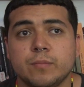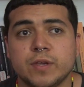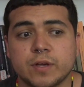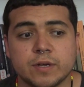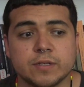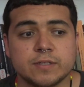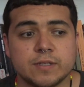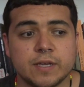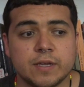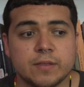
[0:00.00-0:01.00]
because
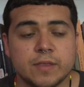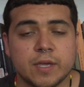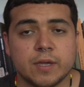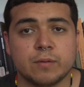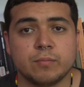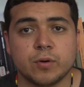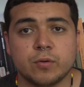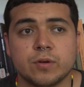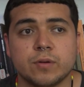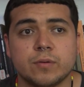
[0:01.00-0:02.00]
they they
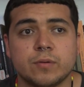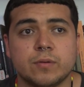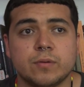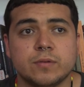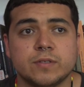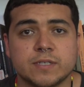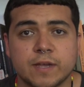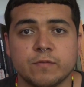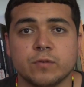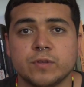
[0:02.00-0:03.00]
broke
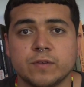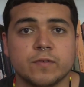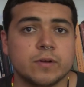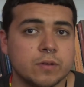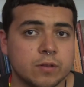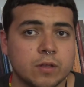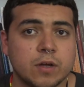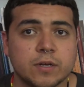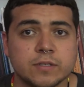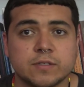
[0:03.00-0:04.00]
several different
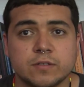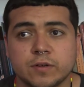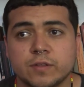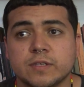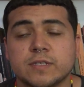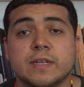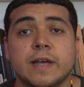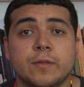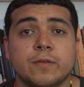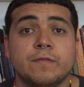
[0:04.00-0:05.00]
laws during this, and
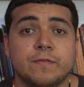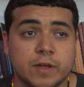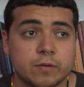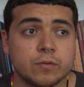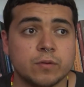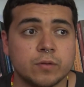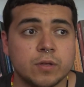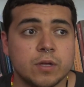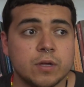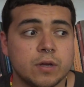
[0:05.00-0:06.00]
now the federal
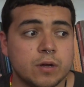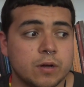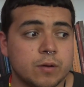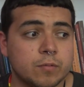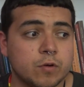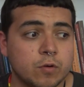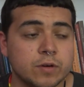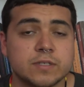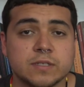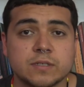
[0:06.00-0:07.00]
um,
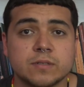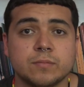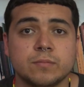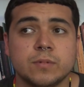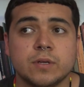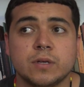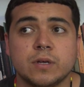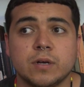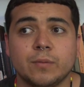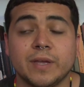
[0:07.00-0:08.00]
court system
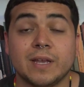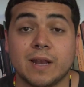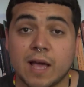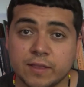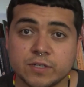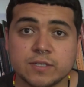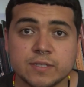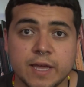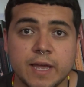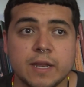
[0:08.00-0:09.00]
um,
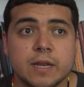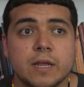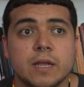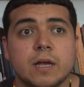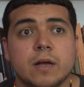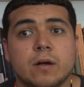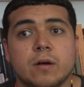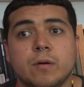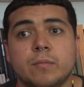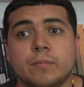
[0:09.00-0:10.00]
acknowledges that,
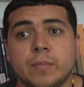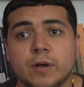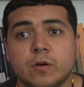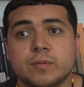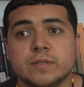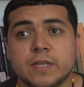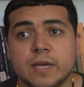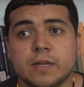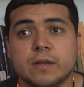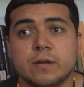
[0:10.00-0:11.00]
um, my hope is
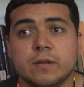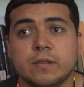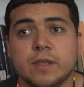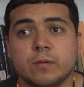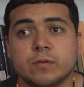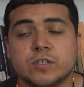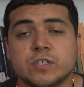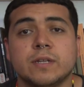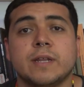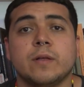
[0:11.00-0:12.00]
that they will
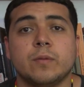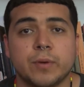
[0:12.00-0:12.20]
shut down the